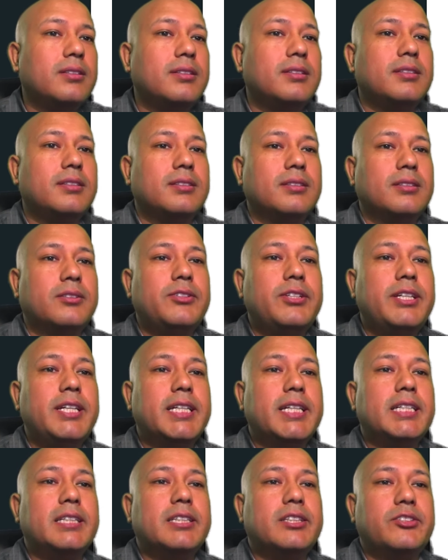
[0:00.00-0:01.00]

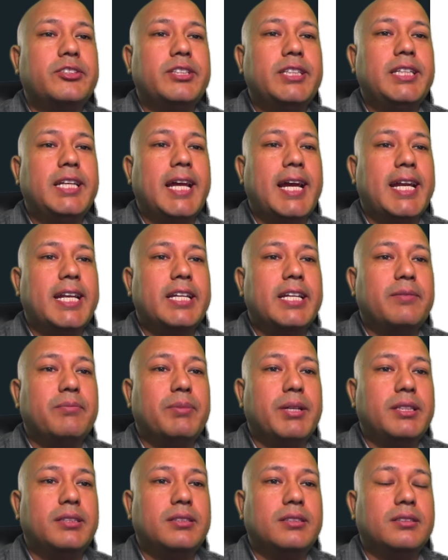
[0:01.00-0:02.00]
created 3 landing
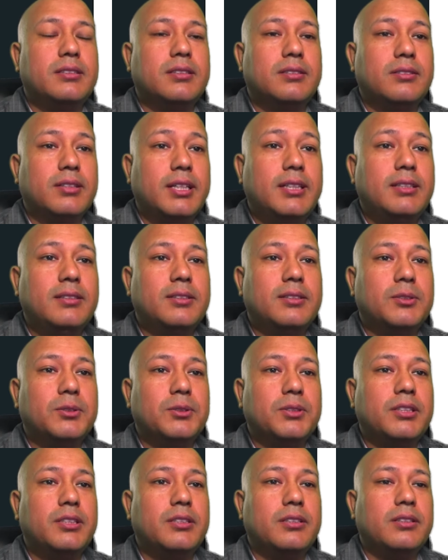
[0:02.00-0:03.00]
pages, right? So
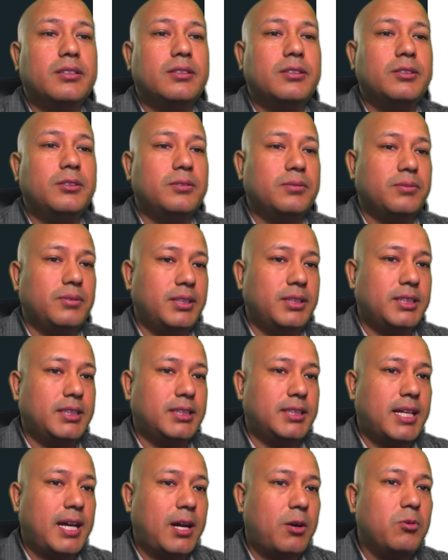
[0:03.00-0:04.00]
here it's
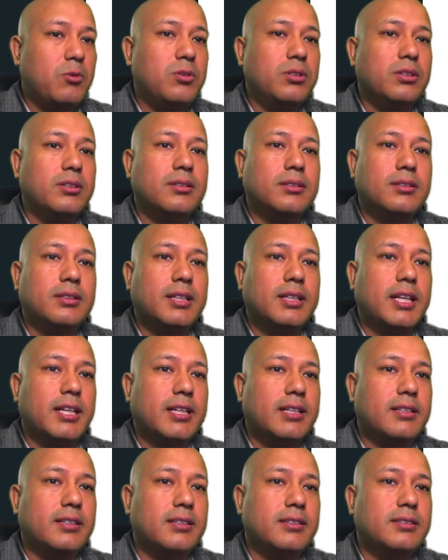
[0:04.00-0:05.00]
now
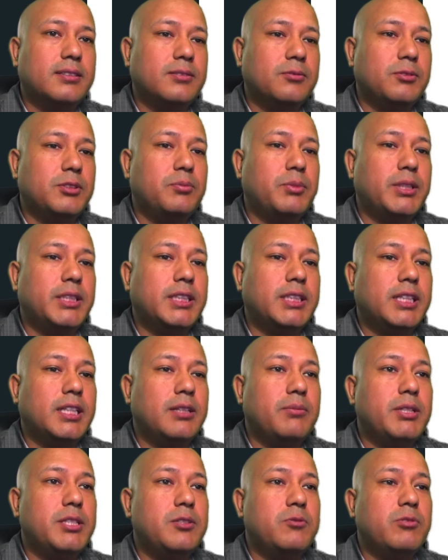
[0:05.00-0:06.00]
clicked, which basically
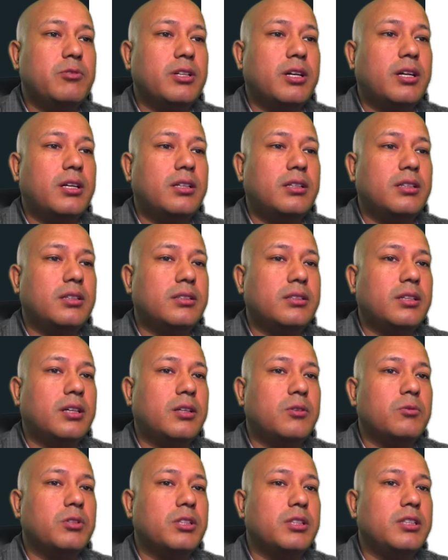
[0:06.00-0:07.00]
means we are done
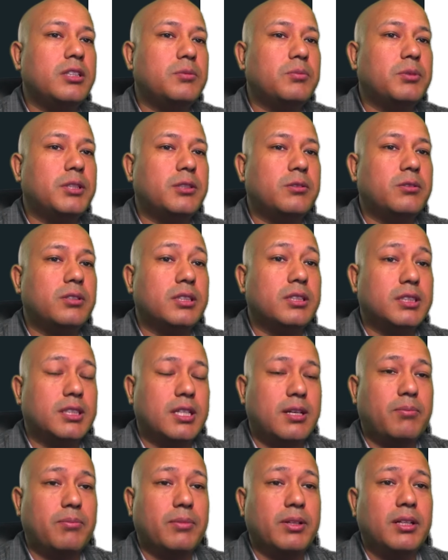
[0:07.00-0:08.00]
with this particular step.
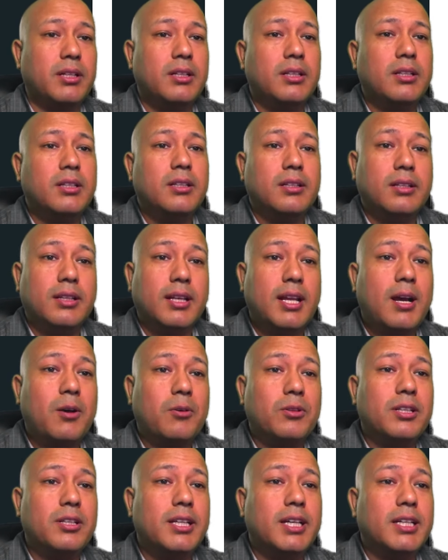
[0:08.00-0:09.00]
Now the
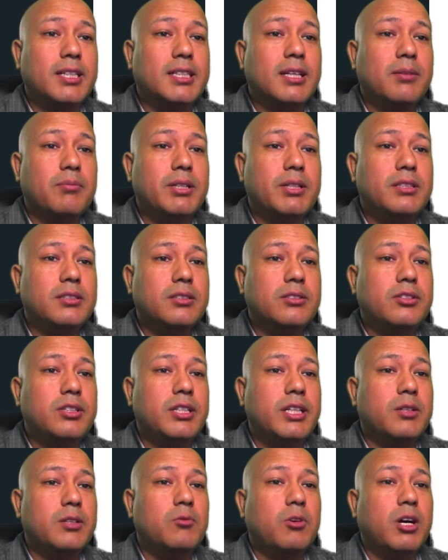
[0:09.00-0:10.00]
next step is
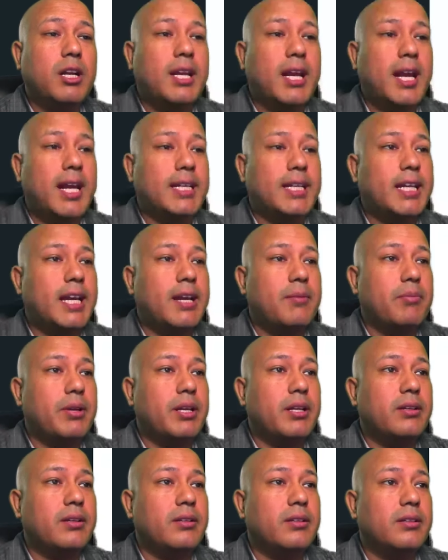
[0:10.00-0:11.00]
create one ad
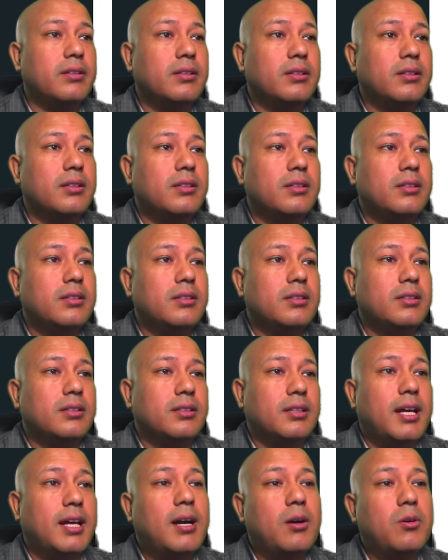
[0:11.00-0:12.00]
campaign.
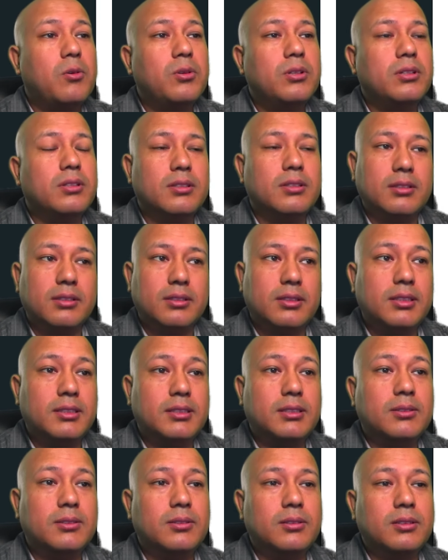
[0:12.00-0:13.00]
Now
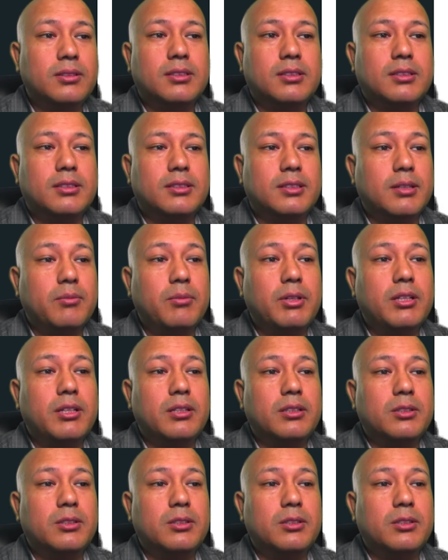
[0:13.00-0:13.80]
it's similar to